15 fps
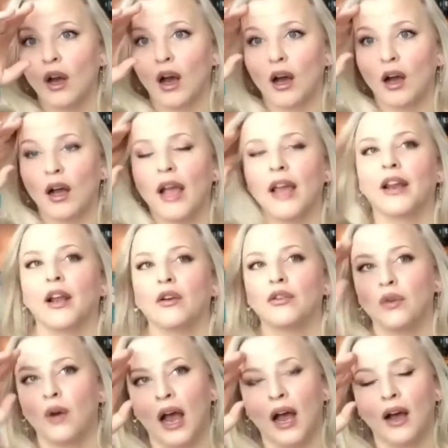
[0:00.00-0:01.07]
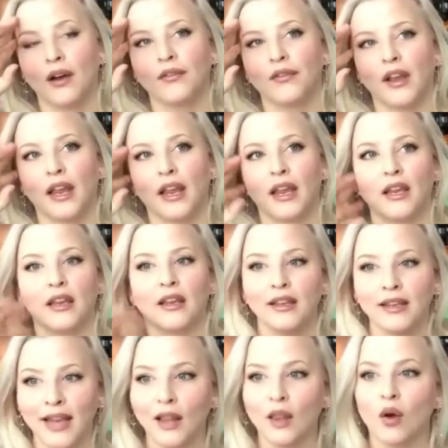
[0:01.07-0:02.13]
And I also have a
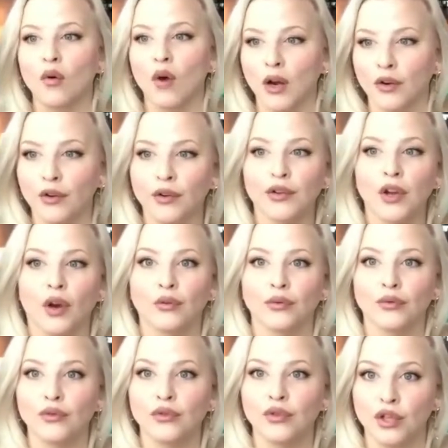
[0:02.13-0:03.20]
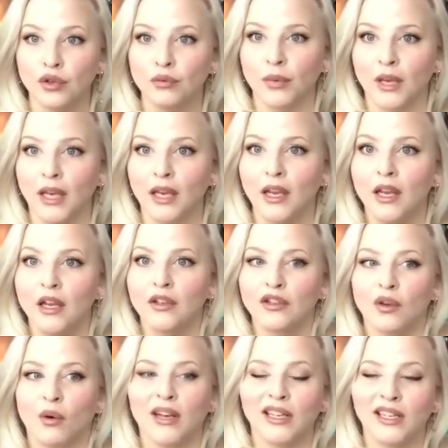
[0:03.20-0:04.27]
yellow undertone to me.
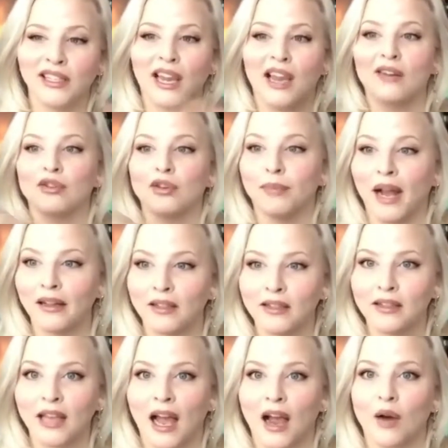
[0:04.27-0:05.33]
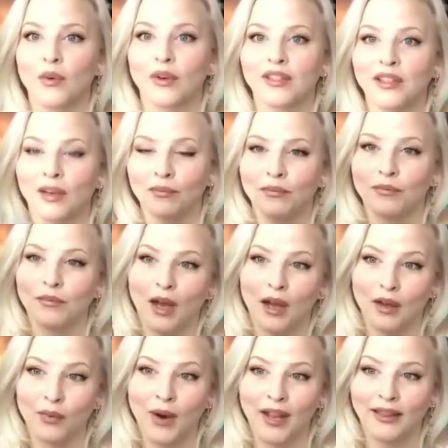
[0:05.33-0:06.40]
So I need to counterbalance that with some
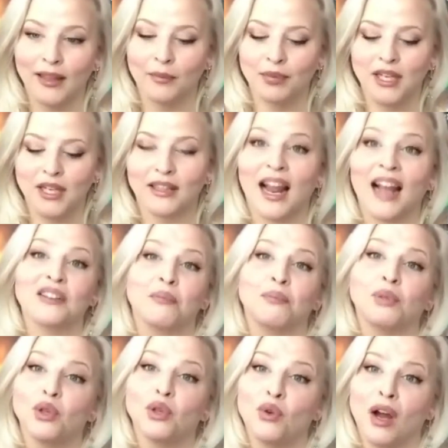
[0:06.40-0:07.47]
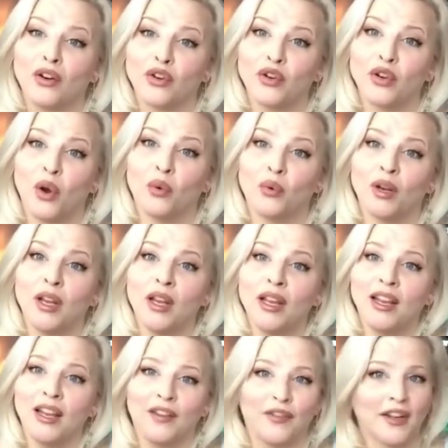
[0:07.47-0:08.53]
red lipstick that has a blue undertone.
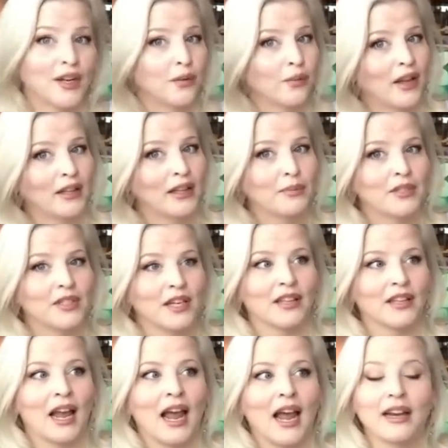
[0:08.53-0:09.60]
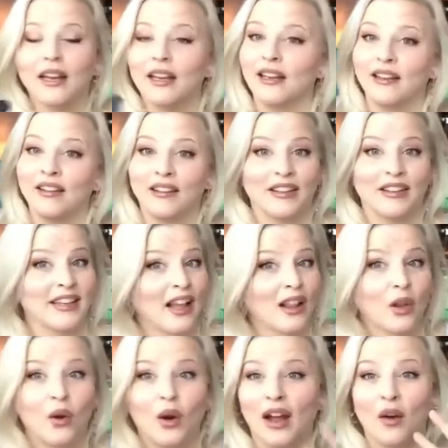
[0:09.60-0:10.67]
If I did a red lipstick that had a
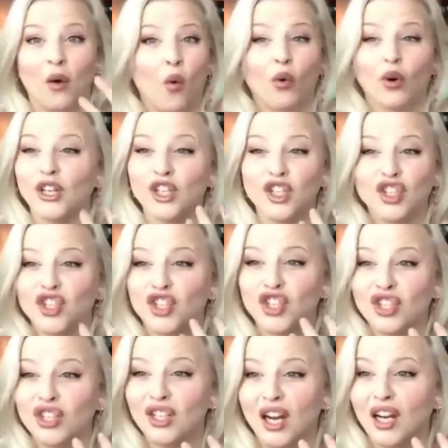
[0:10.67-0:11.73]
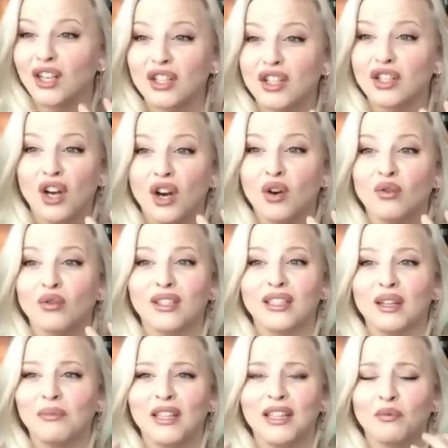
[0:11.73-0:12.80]
yellow, orange undertone,
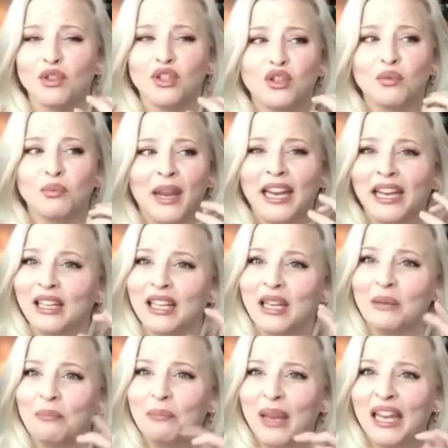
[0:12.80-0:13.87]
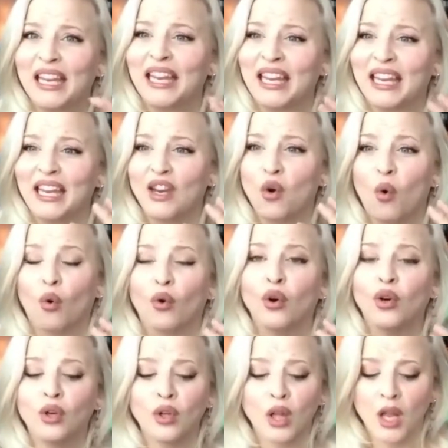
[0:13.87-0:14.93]
something that was too paley, pinky,
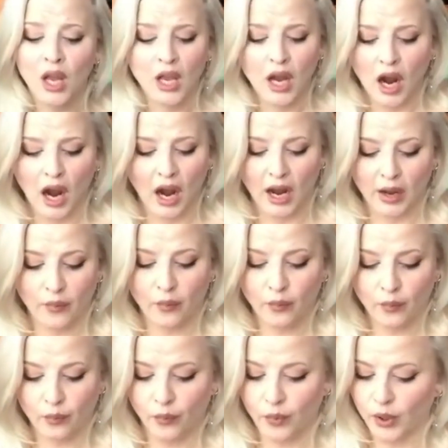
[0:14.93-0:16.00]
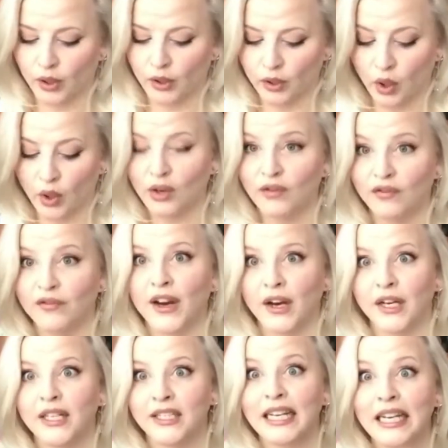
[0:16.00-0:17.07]
coral, I would look
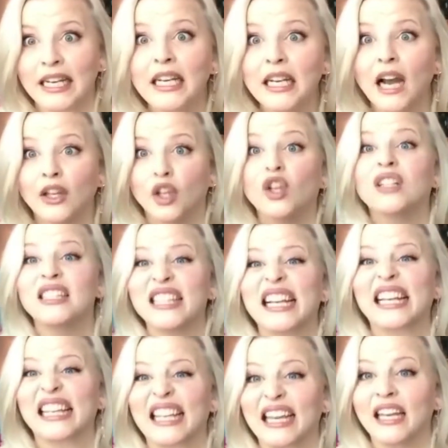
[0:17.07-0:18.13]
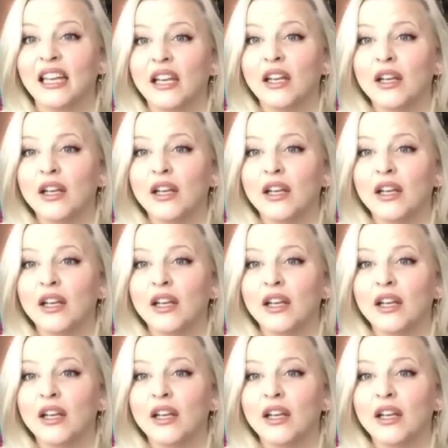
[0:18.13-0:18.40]
very sick. I'd look sickly.